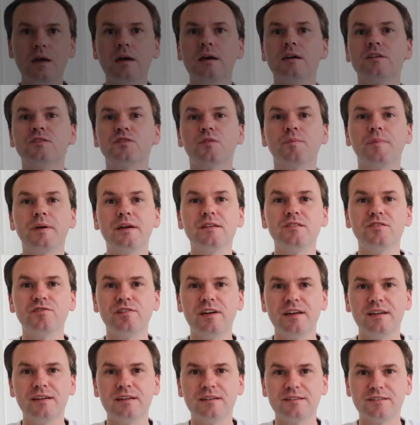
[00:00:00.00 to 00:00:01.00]
So pin
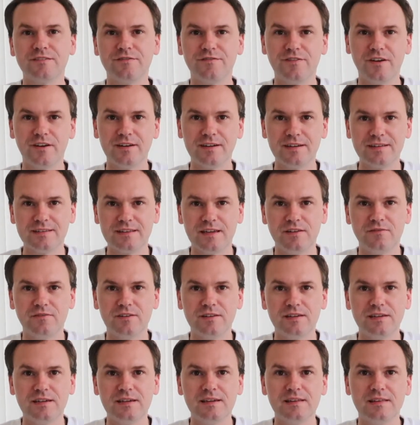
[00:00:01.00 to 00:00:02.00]
trading is a fun
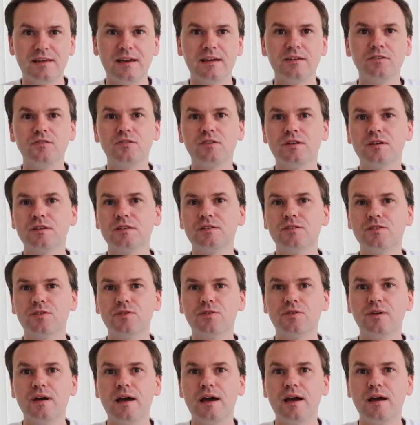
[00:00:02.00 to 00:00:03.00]
activity that you can
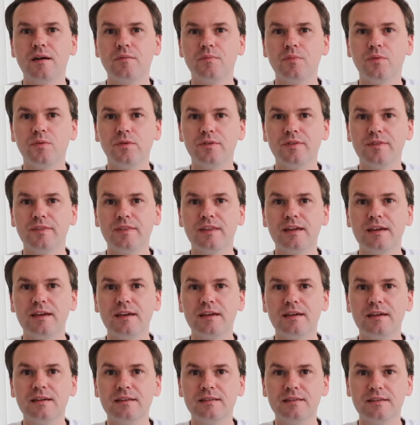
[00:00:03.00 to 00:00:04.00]
do at both
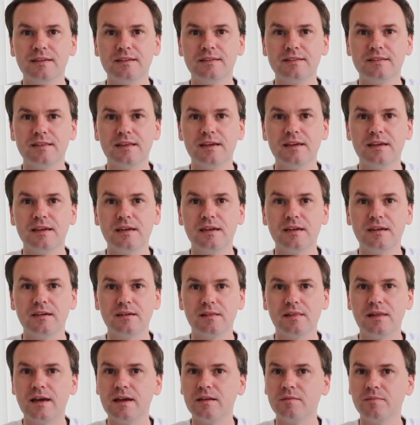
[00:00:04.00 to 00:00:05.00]
the
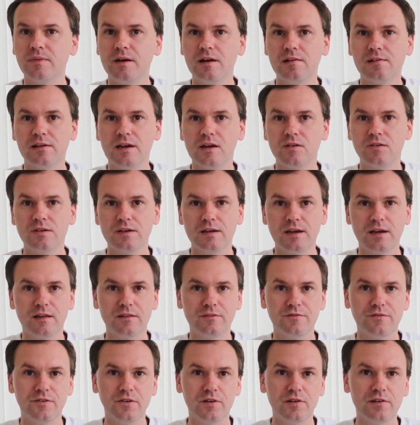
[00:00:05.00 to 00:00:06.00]
Disneyland Park out in
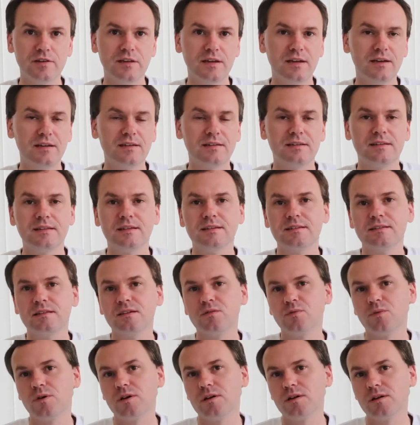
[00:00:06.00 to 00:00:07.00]
California,
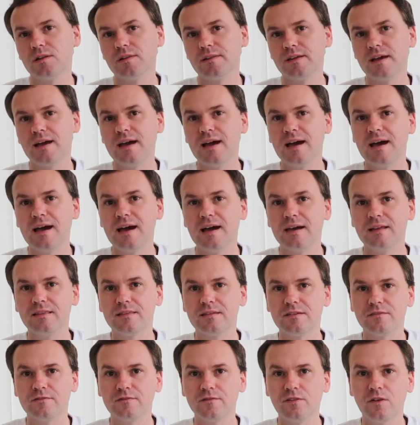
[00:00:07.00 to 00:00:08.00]
Disney World at
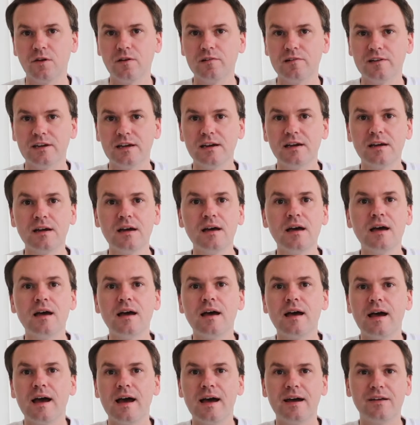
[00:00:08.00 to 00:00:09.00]
Florida,
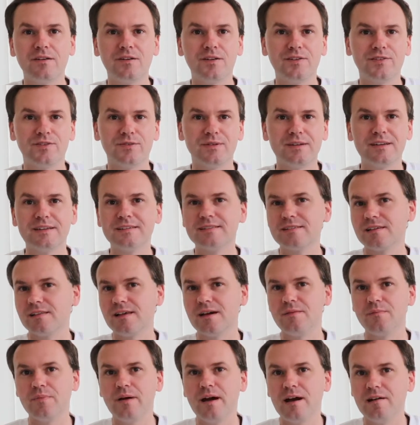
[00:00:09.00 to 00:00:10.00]
and also at
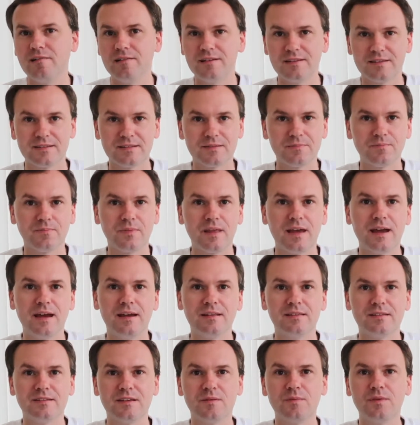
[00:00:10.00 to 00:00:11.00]
Disneyland Paris
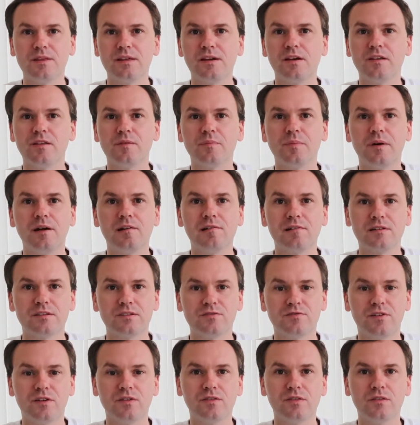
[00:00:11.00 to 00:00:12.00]
and some of the other
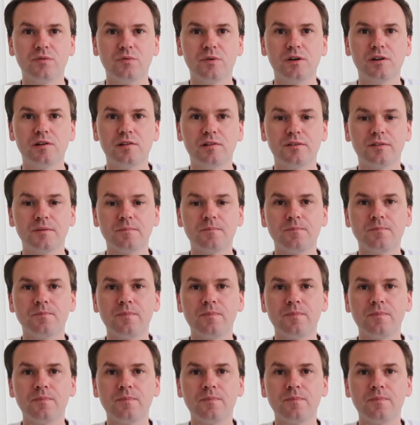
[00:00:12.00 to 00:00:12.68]
parks around the world.